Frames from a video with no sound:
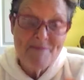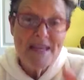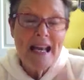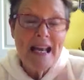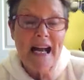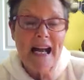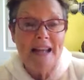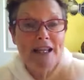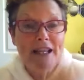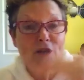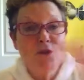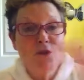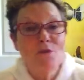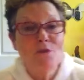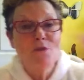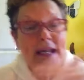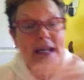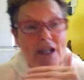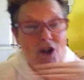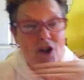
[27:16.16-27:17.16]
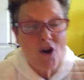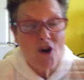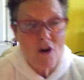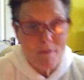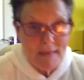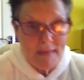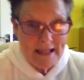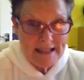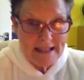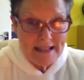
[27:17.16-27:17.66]
And then you'd make a
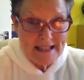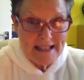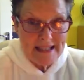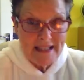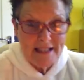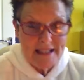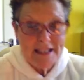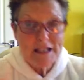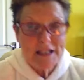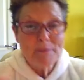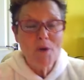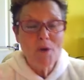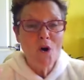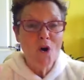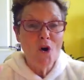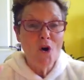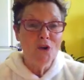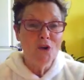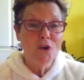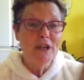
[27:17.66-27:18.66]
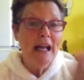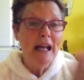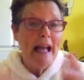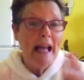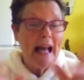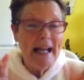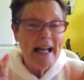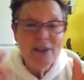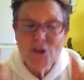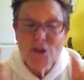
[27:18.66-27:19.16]
comment, spot on.
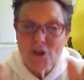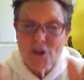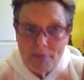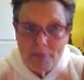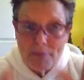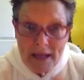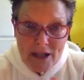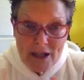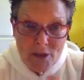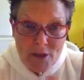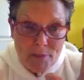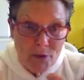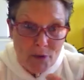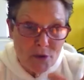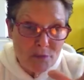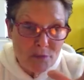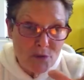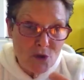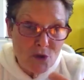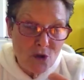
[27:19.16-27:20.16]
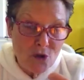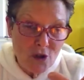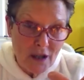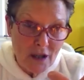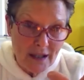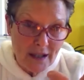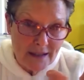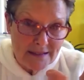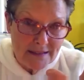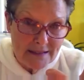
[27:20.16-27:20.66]
And you can bet your bottom
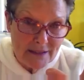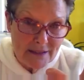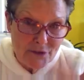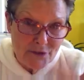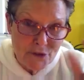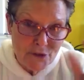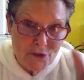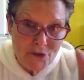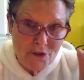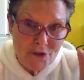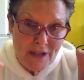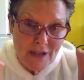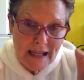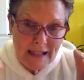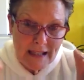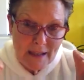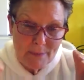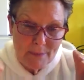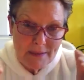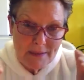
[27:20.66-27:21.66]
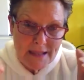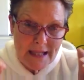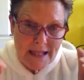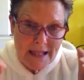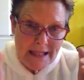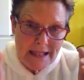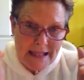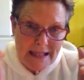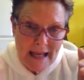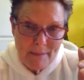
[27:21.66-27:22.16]
dollar, if you do that a couple of
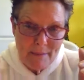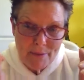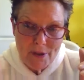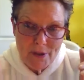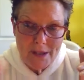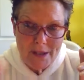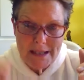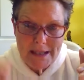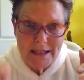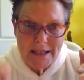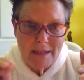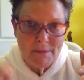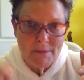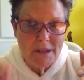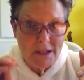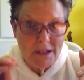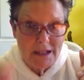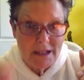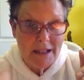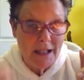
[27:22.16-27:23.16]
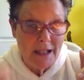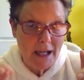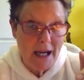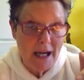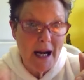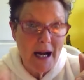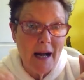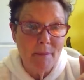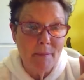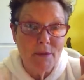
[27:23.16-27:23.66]
days, that person is going to
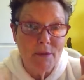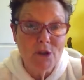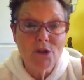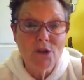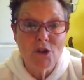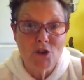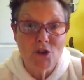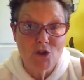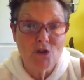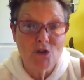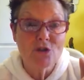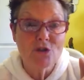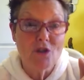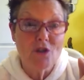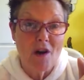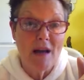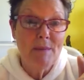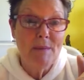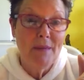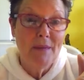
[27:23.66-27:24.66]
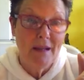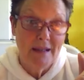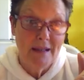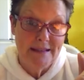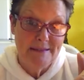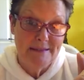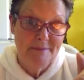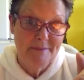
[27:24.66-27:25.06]
come and look at your timeline.